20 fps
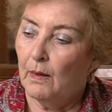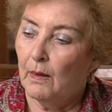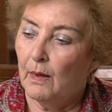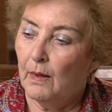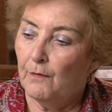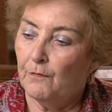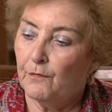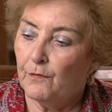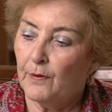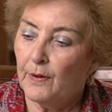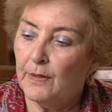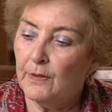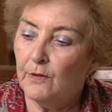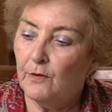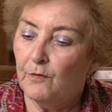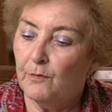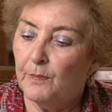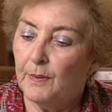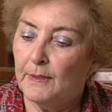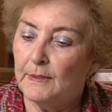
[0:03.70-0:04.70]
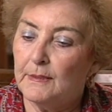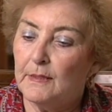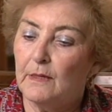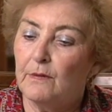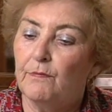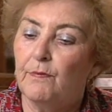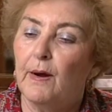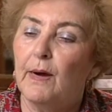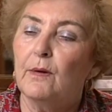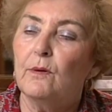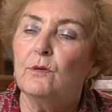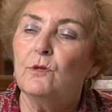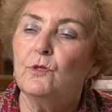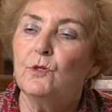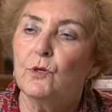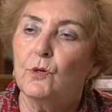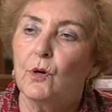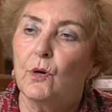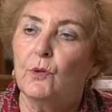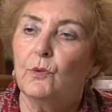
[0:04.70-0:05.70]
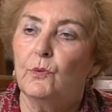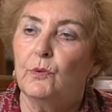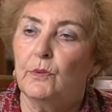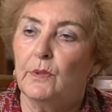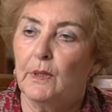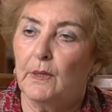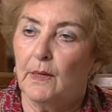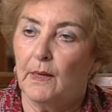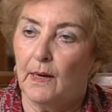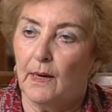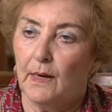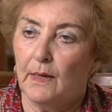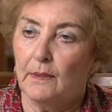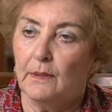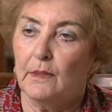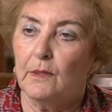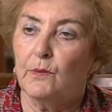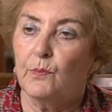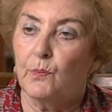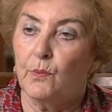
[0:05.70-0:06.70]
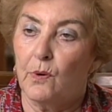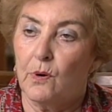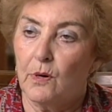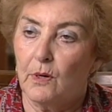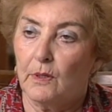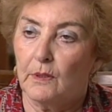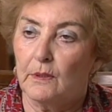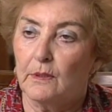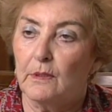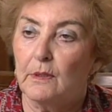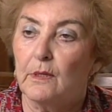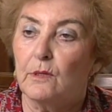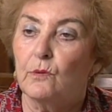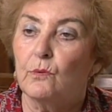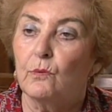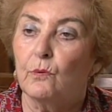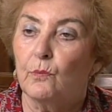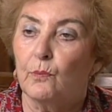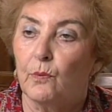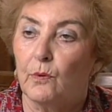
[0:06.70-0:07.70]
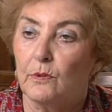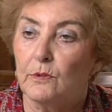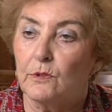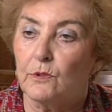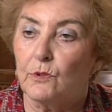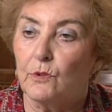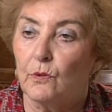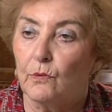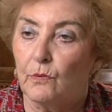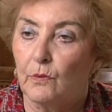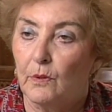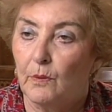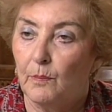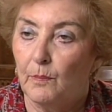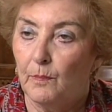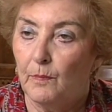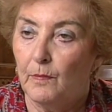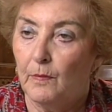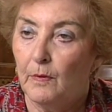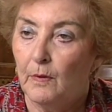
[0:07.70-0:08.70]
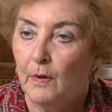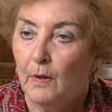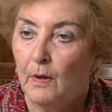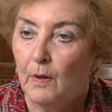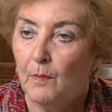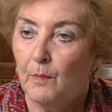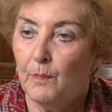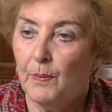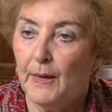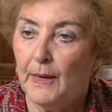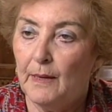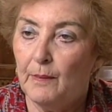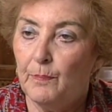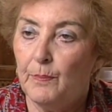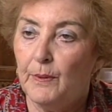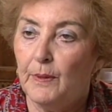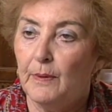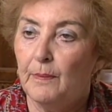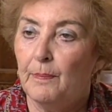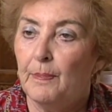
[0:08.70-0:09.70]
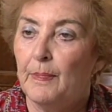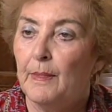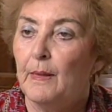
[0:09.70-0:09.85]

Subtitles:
a friend of mine said, why don't you go to the guy that worked, that took once your baby?